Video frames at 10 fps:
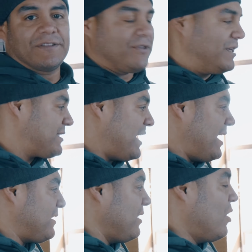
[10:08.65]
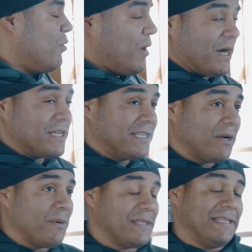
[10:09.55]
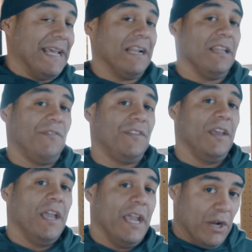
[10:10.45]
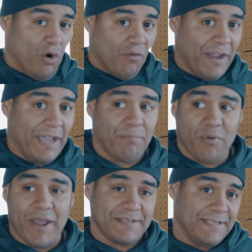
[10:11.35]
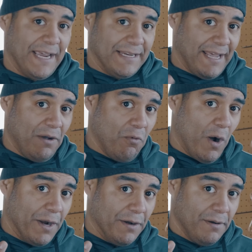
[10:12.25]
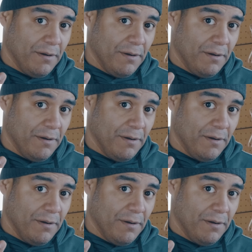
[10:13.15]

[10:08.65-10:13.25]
So let's say we're going to stick with deadlift and overhead press day, day 1.